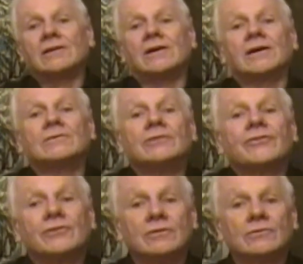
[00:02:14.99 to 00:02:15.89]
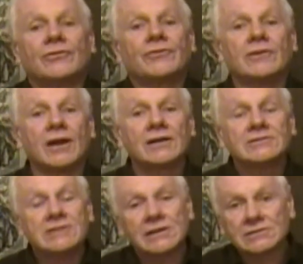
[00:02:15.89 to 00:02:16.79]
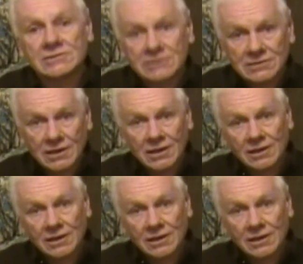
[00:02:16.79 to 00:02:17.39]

along with their nonsense.